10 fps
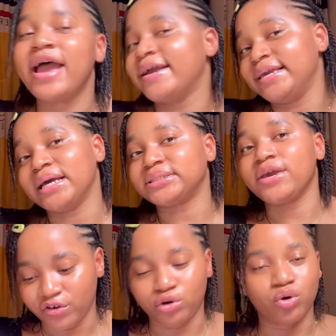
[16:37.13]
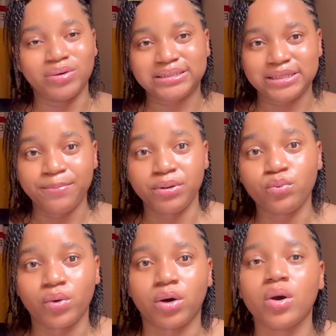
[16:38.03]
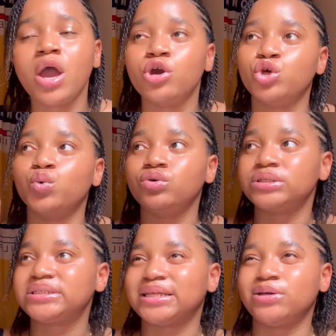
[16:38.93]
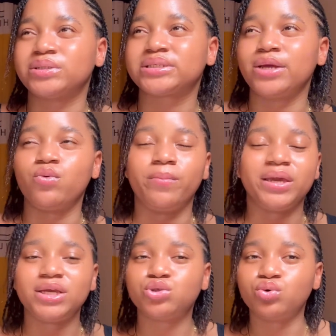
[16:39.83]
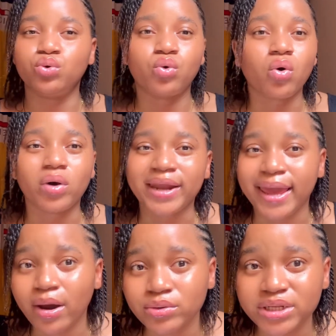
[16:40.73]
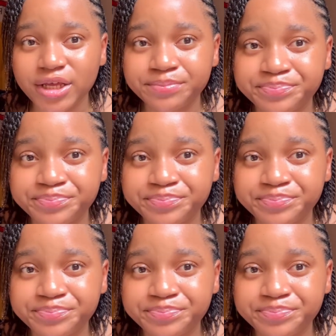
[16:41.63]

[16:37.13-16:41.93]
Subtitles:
Yes, if you're not always sleeping well, you will notice that your skin will begin to look unhealthy.